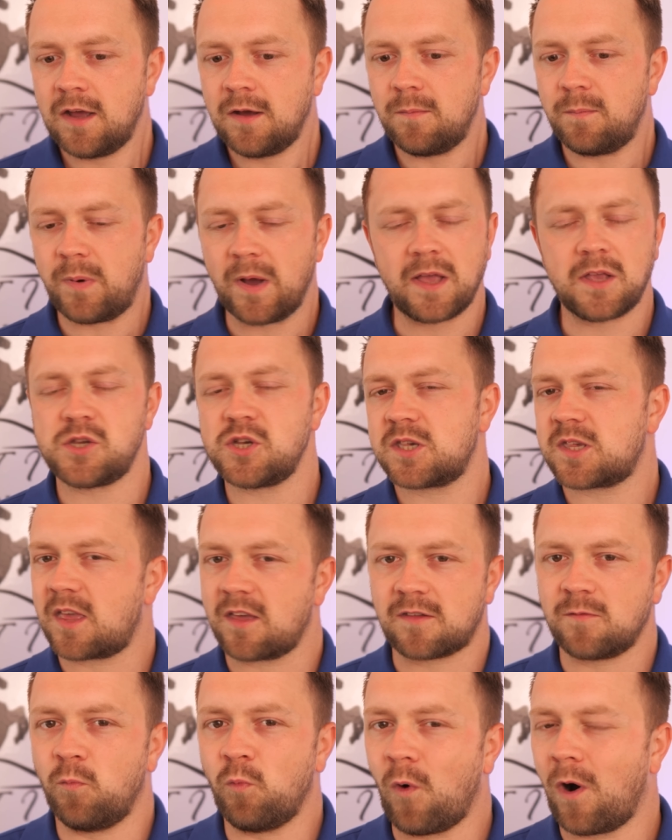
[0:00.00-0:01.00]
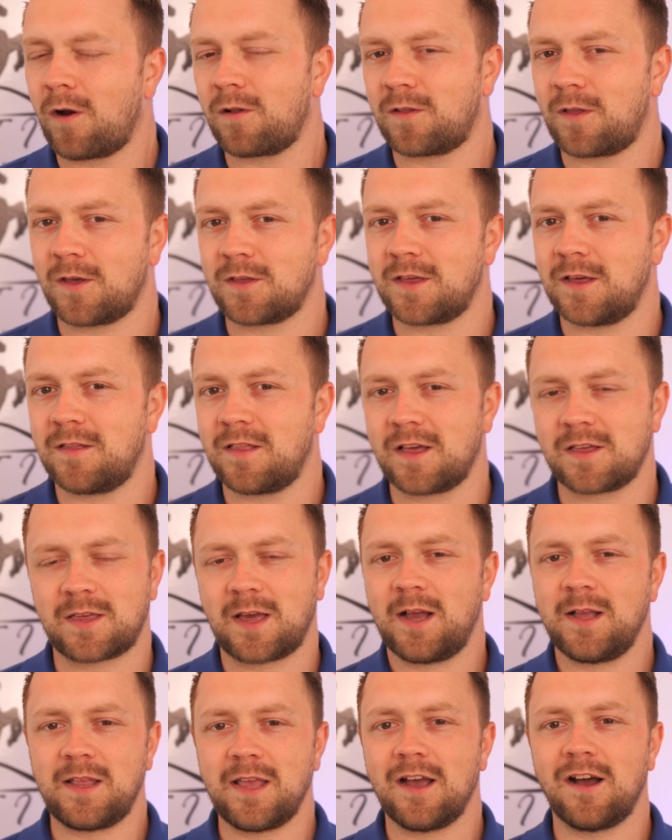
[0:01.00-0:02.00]
But it just doesn't work, does it? This
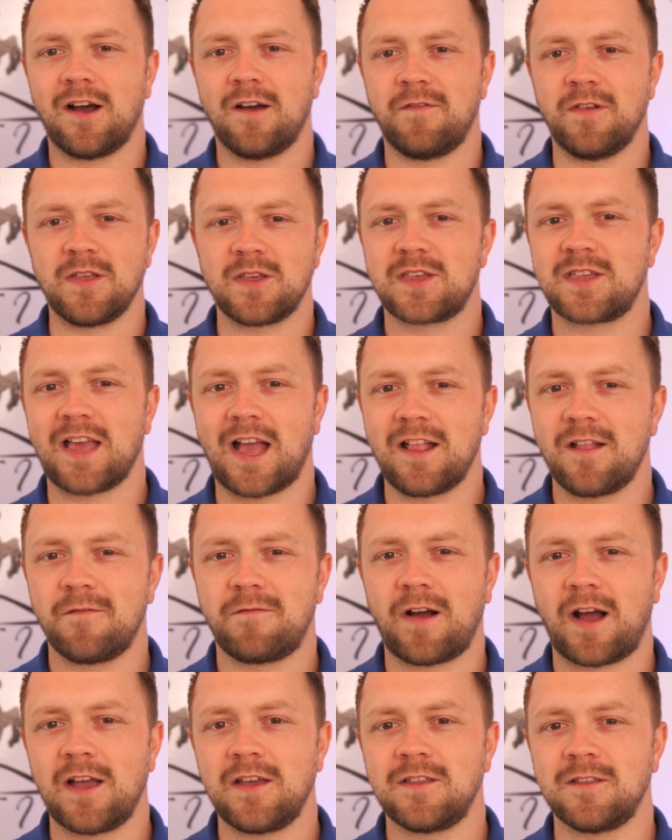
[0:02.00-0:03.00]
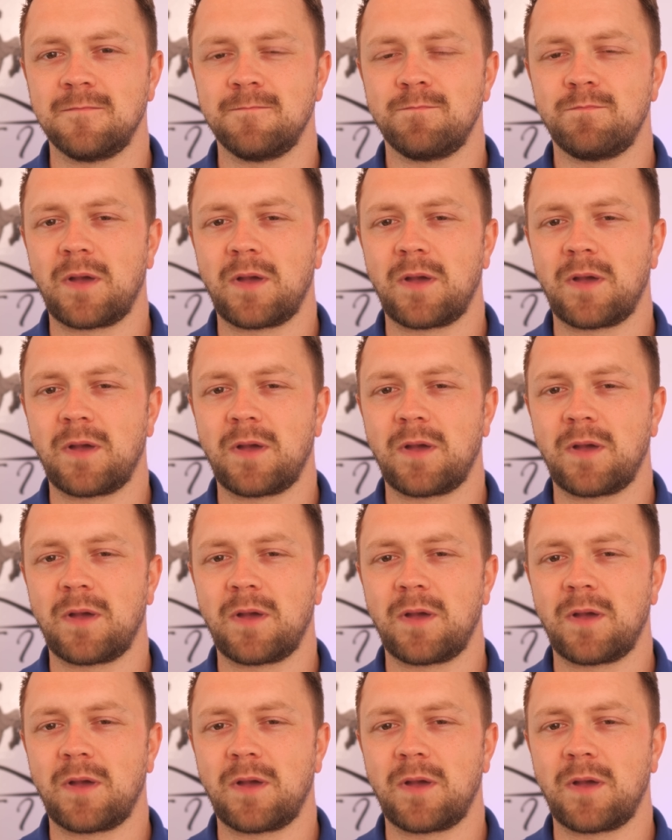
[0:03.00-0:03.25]
idea of incentivising,